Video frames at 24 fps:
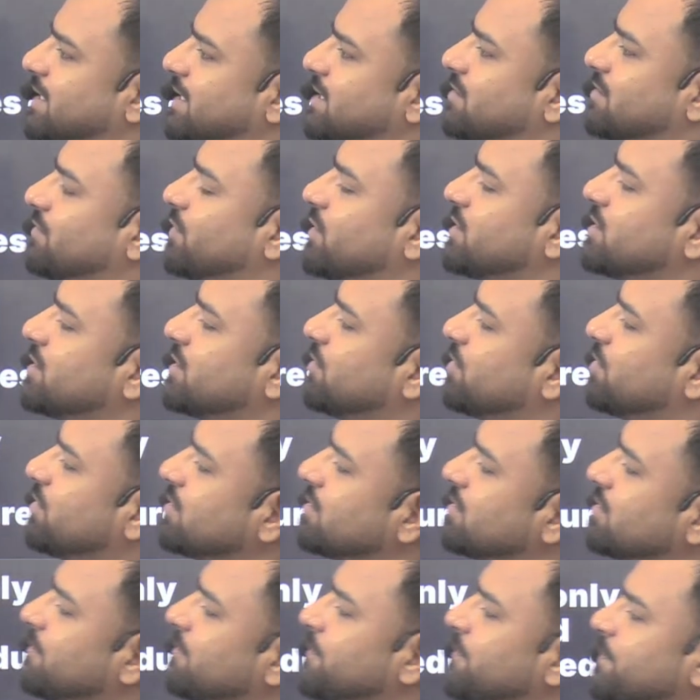what is the
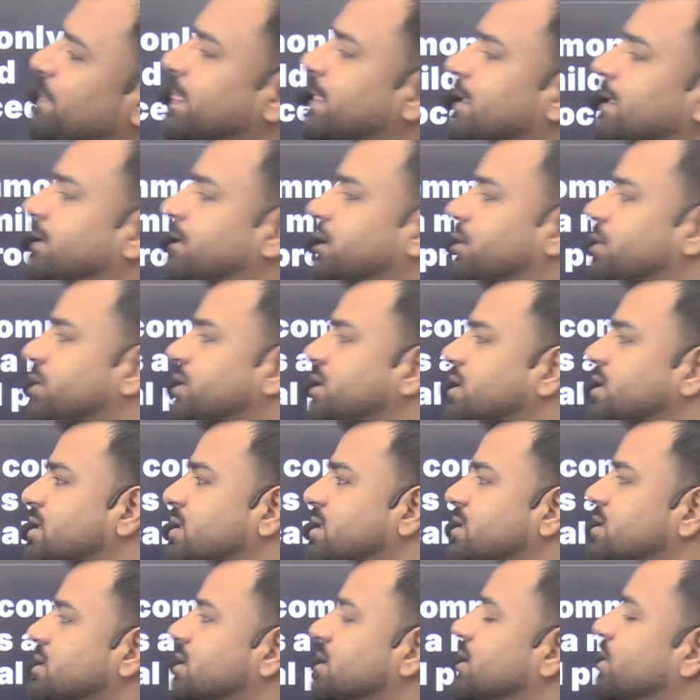question? The question
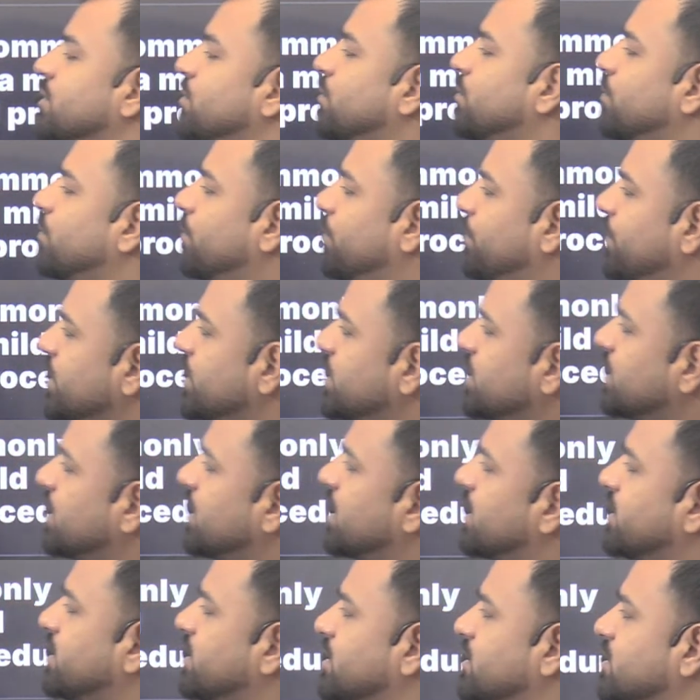is, which
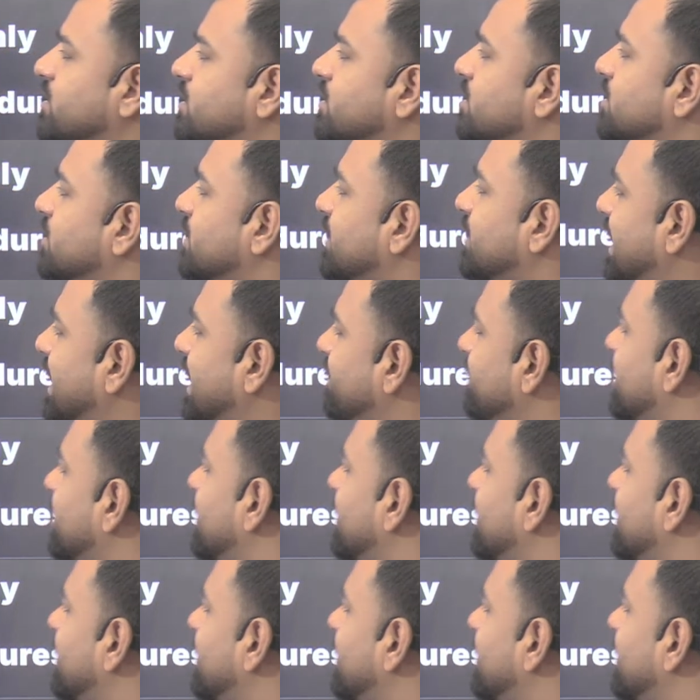gaseous chemical